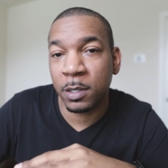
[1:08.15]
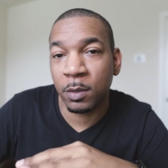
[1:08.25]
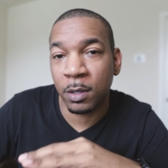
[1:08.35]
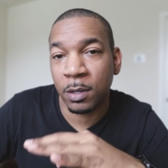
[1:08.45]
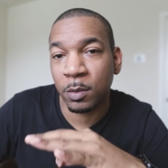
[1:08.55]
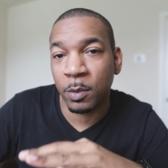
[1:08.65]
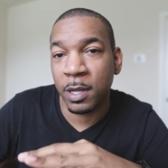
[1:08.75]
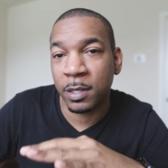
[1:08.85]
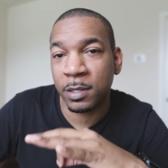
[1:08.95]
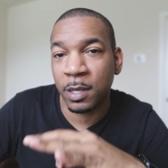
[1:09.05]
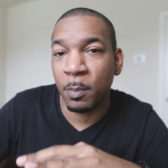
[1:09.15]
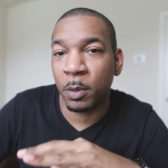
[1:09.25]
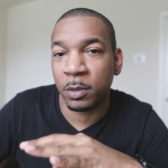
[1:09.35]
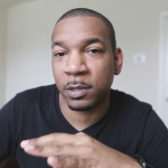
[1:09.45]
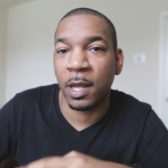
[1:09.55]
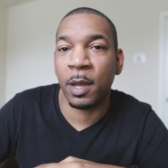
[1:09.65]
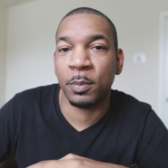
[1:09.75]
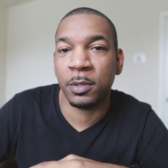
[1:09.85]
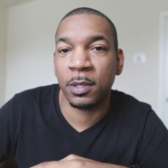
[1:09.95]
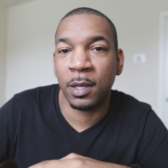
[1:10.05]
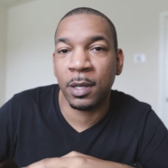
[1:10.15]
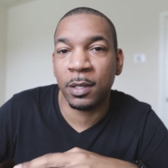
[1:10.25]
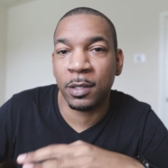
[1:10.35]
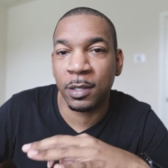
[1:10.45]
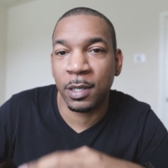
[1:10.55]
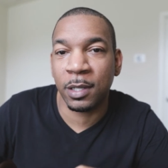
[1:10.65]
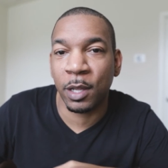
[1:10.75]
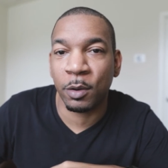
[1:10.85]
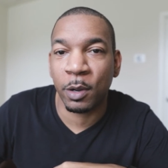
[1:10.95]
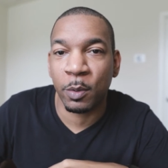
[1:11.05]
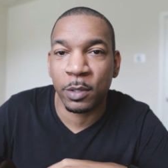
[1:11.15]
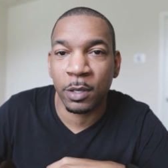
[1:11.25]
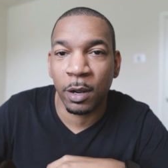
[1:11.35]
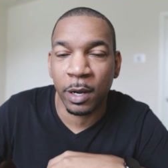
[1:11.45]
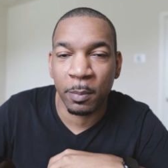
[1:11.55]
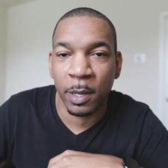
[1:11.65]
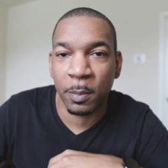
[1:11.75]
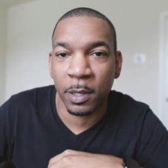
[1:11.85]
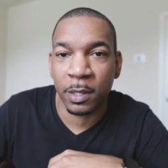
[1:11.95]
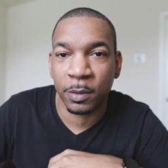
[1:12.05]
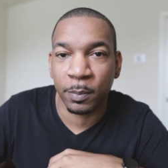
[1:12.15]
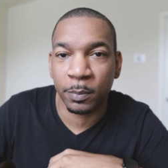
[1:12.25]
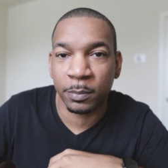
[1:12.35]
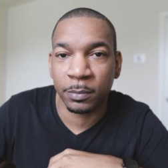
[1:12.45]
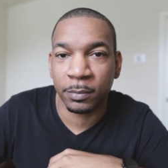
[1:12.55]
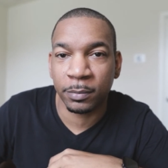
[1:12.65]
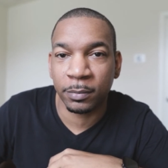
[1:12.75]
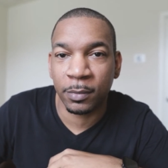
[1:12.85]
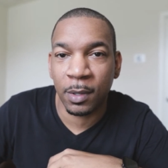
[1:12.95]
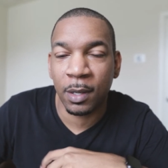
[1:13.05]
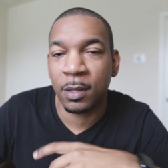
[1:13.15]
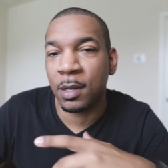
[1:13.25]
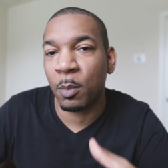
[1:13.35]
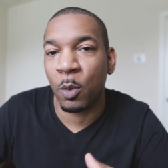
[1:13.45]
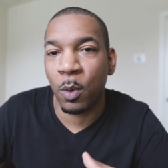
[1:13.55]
to the 3 simple steps to decluttering when starting minimalism. Number